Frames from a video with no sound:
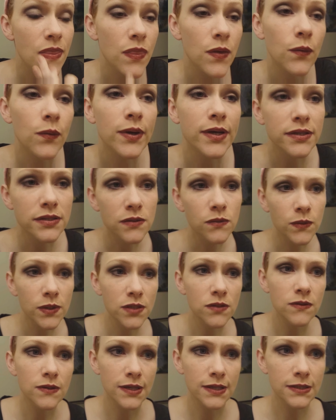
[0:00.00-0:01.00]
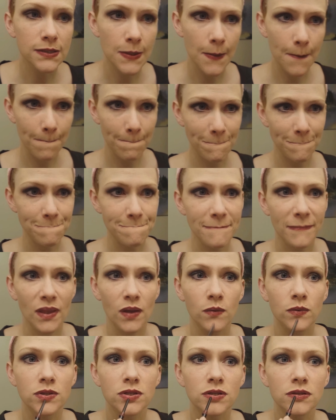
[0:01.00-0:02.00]
And the reason we do this,
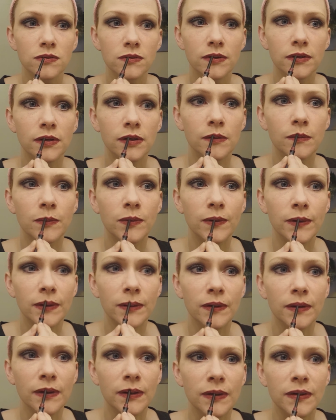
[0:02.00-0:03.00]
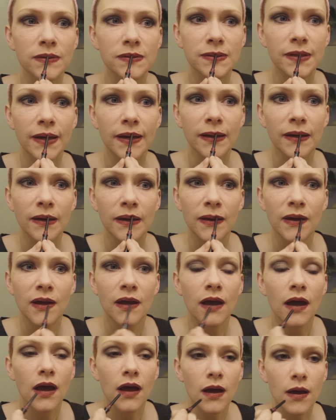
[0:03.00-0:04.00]
which is really important, is that
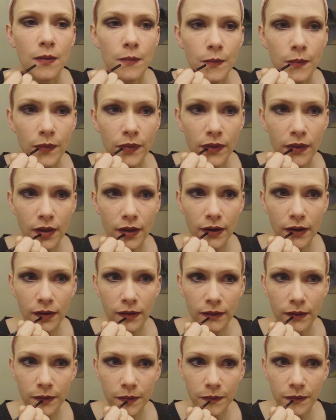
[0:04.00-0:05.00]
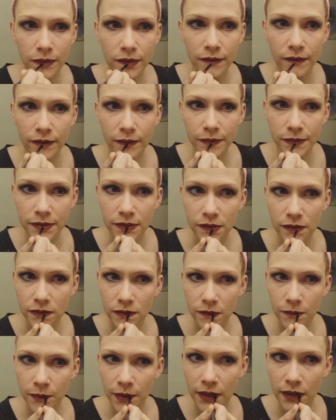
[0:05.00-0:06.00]
the
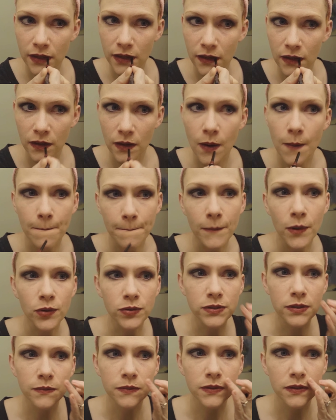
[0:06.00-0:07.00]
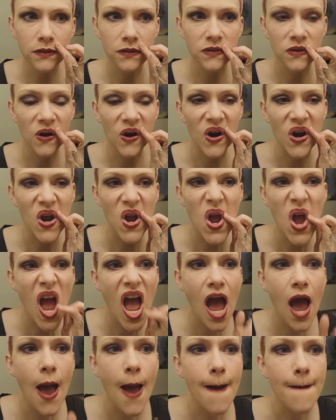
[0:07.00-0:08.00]
lipsticks are made, and most lipsticks are,
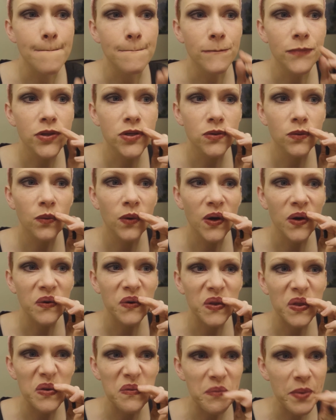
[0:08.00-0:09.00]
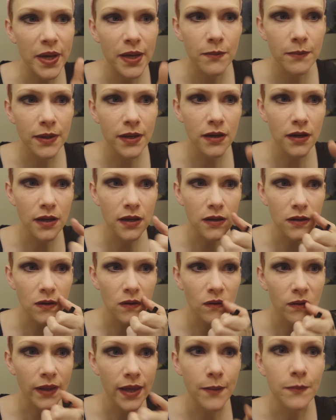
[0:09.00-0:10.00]
to work with the pigment in
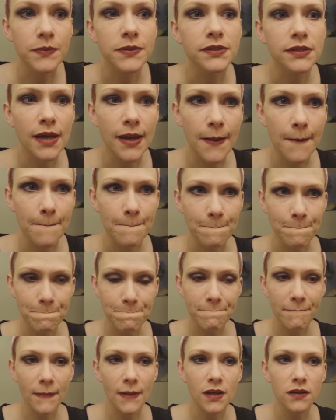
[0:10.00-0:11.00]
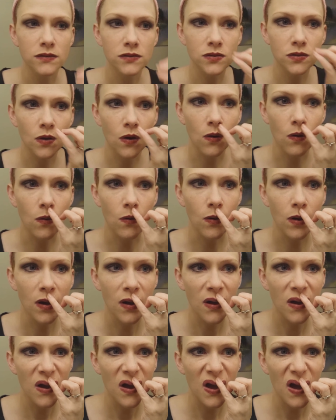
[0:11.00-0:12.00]
your lips. And so
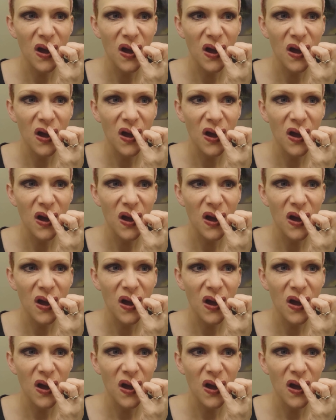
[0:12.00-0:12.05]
